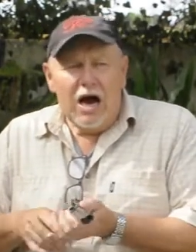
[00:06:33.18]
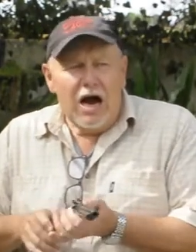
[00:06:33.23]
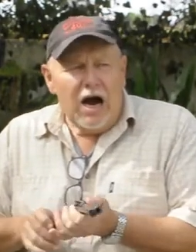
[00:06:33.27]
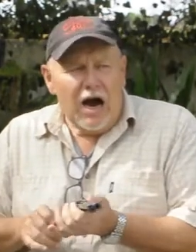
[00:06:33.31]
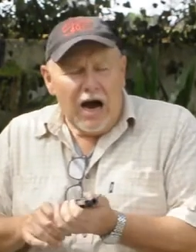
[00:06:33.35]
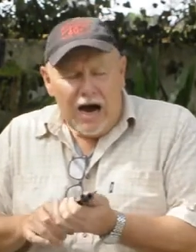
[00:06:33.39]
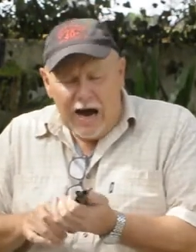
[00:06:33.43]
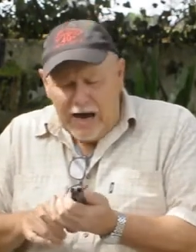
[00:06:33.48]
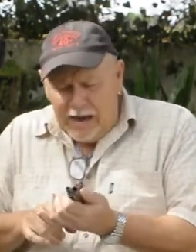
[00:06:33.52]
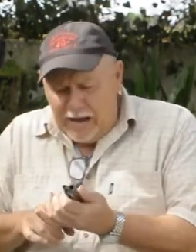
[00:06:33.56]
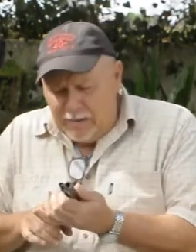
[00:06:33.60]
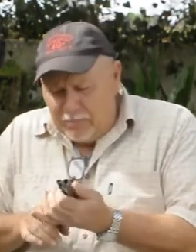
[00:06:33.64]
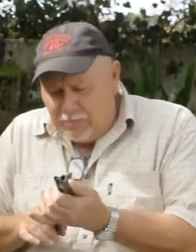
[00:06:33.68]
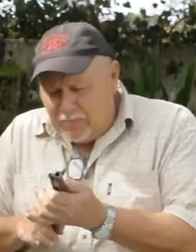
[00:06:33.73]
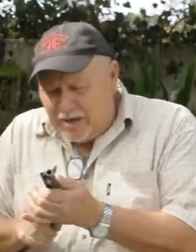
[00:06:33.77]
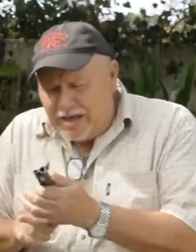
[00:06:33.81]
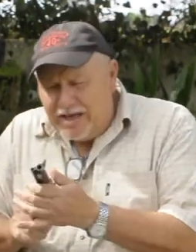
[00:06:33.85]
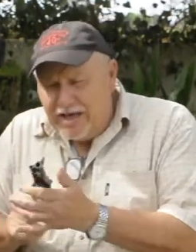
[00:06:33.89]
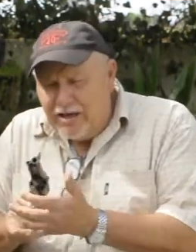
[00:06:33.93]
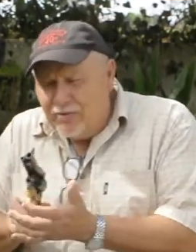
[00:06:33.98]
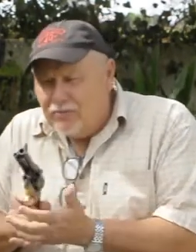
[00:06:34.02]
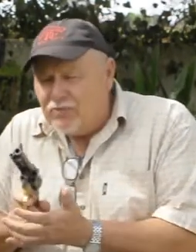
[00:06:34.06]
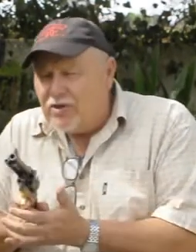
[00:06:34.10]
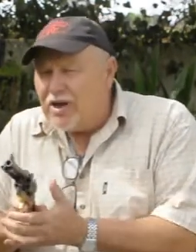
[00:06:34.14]
I
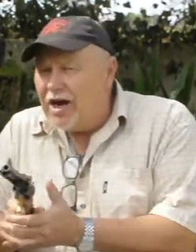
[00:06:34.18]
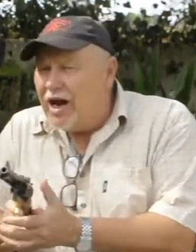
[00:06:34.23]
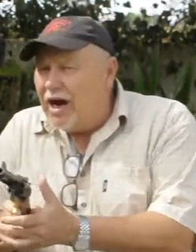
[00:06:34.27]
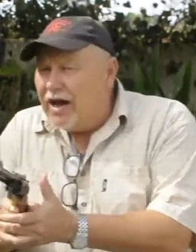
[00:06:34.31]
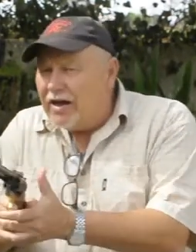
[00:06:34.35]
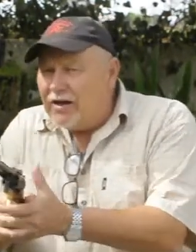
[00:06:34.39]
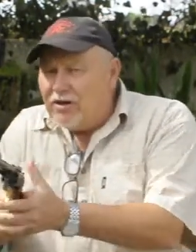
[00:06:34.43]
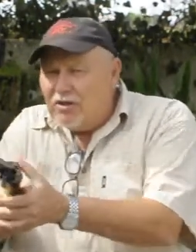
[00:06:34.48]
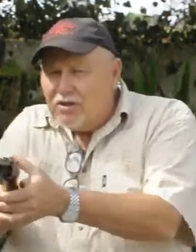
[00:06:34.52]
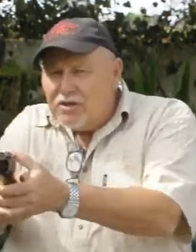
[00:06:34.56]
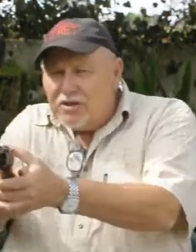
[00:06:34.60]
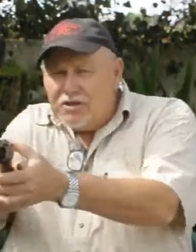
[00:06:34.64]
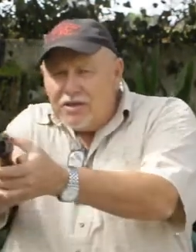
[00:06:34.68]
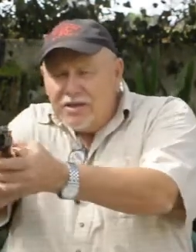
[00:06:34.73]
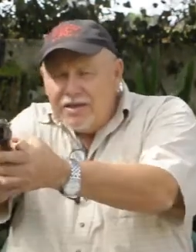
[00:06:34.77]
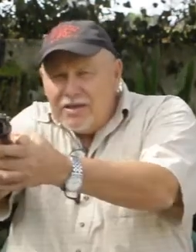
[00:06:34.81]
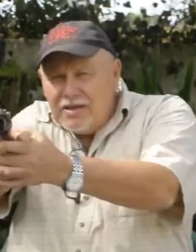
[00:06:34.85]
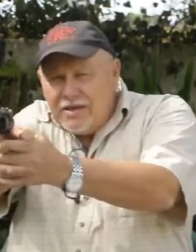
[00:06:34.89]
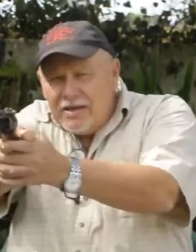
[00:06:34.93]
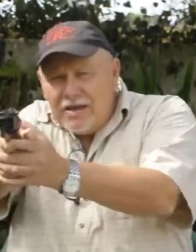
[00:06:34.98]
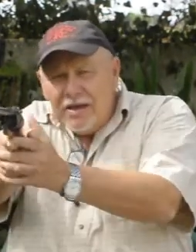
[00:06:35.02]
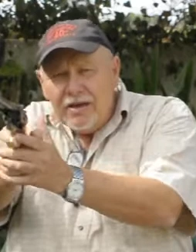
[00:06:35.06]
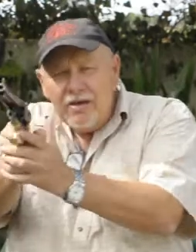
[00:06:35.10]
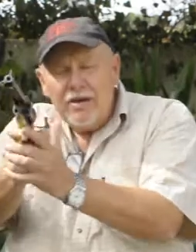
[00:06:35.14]
believe that I could
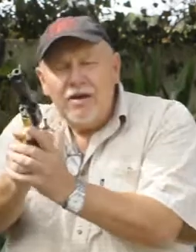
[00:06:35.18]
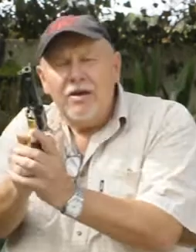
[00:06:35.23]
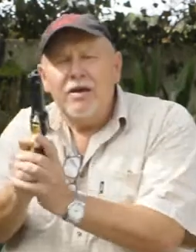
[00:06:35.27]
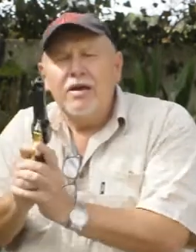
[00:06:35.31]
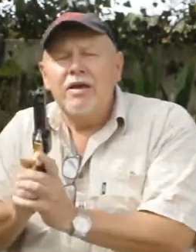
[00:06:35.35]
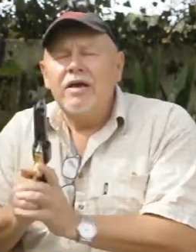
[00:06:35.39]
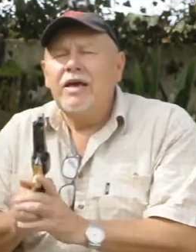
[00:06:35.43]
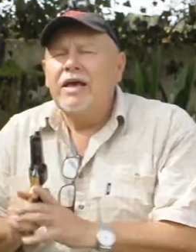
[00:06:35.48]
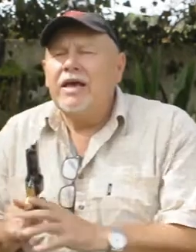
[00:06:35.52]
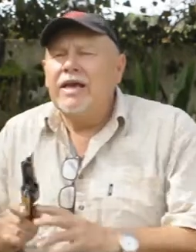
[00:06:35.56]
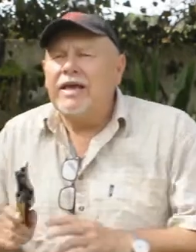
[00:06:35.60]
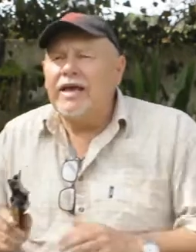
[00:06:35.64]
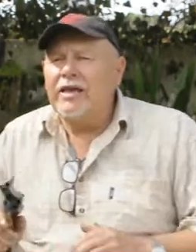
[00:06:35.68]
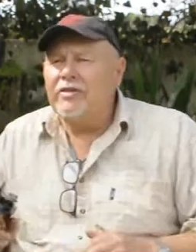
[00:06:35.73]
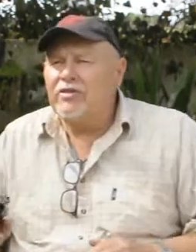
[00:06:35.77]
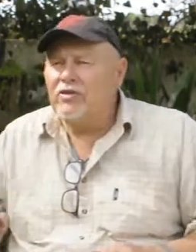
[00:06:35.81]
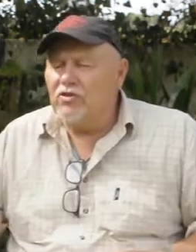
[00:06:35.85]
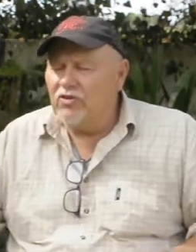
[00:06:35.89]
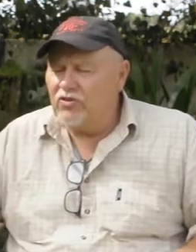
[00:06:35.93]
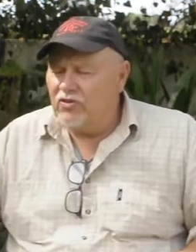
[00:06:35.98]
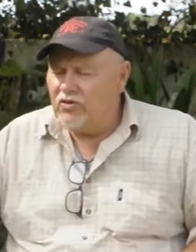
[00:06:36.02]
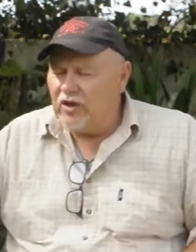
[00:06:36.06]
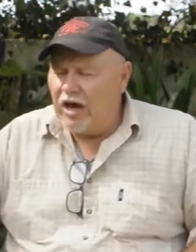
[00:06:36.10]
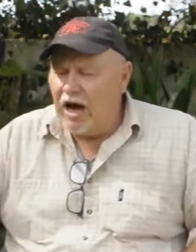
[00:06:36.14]
get
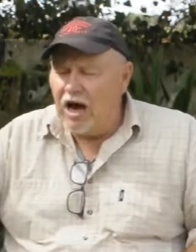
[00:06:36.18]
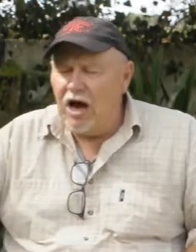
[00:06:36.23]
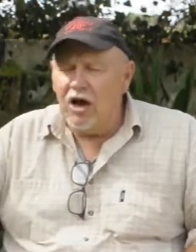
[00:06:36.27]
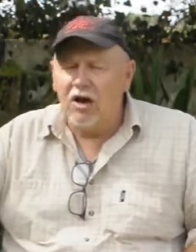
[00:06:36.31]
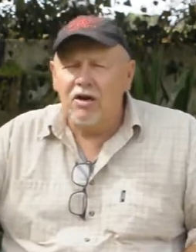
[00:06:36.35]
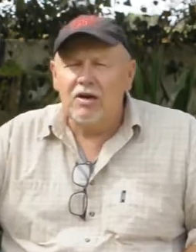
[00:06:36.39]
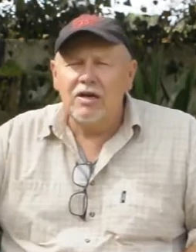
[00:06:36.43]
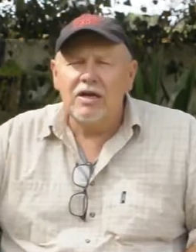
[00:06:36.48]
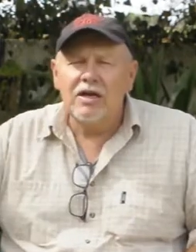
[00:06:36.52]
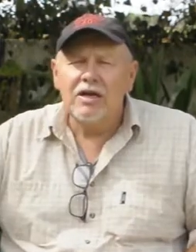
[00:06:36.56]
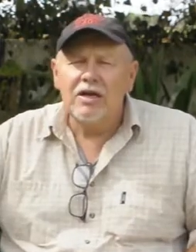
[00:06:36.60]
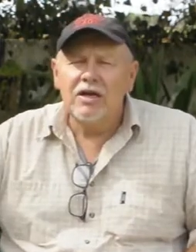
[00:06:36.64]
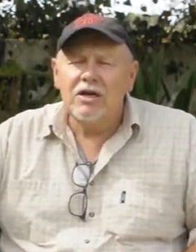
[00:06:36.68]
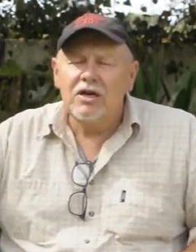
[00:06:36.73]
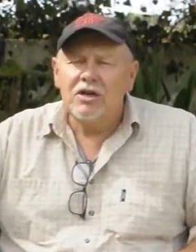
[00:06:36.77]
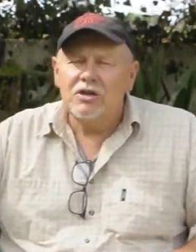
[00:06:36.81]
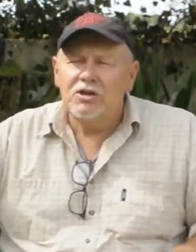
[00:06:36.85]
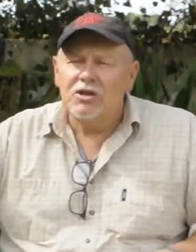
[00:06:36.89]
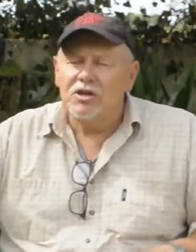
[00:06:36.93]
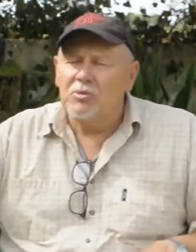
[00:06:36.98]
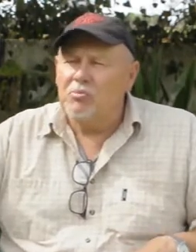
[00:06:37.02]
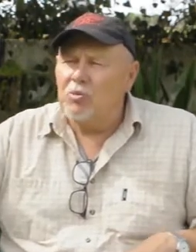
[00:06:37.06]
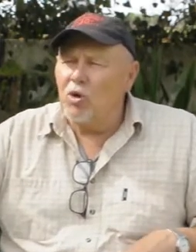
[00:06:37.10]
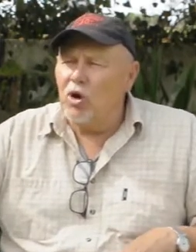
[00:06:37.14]
this down
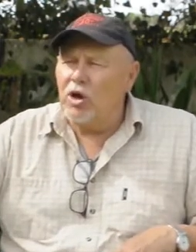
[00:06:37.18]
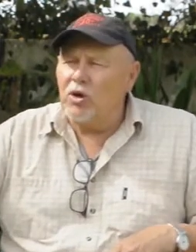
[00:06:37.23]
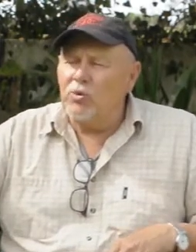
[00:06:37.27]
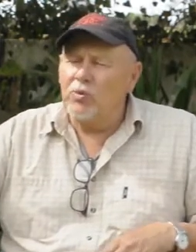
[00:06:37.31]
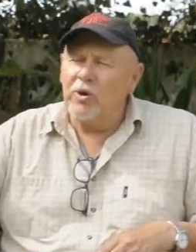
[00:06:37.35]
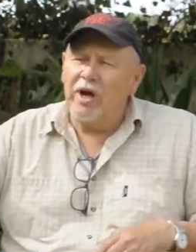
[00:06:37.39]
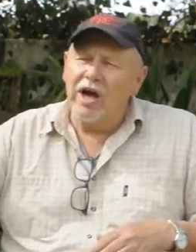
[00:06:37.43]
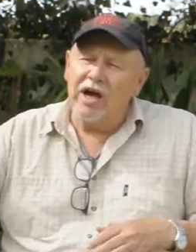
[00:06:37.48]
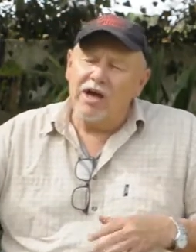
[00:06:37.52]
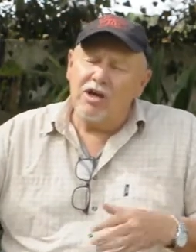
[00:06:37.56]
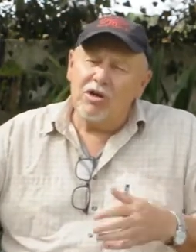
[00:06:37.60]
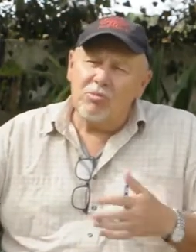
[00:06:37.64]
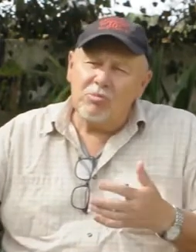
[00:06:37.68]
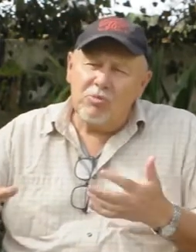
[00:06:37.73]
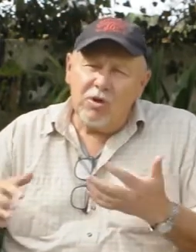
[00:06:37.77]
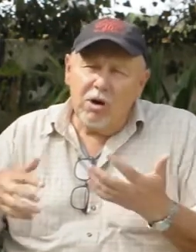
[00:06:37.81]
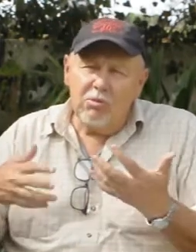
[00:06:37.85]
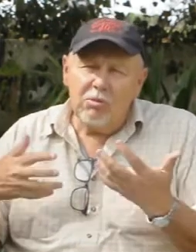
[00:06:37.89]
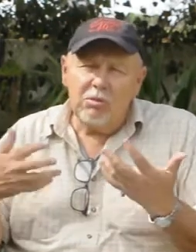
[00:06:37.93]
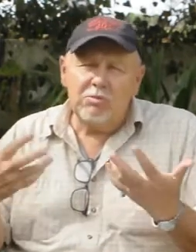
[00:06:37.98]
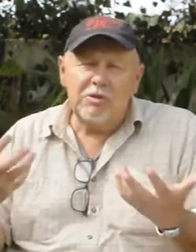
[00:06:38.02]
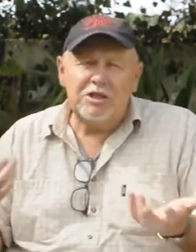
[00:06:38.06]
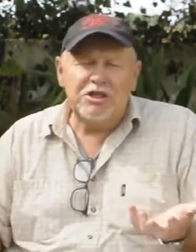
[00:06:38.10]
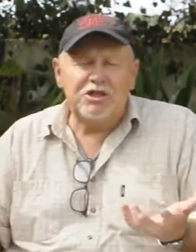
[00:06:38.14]
to the point where I could
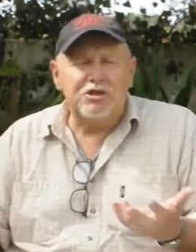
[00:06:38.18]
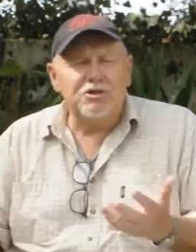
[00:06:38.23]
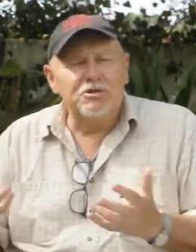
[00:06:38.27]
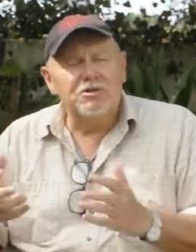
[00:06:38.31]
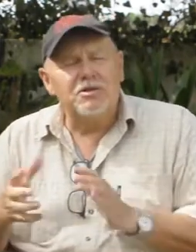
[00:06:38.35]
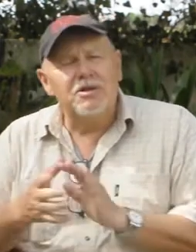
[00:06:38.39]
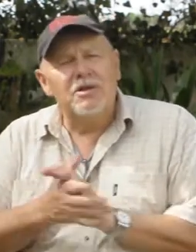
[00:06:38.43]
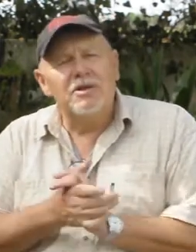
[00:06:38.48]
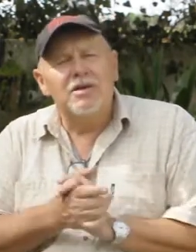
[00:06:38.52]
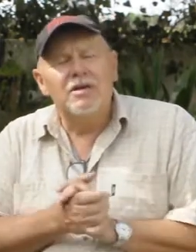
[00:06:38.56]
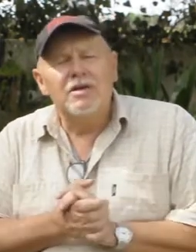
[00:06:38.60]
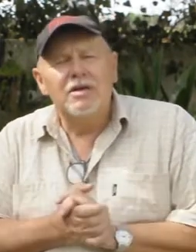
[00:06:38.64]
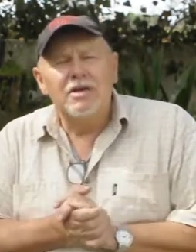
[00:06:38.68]
probably shoot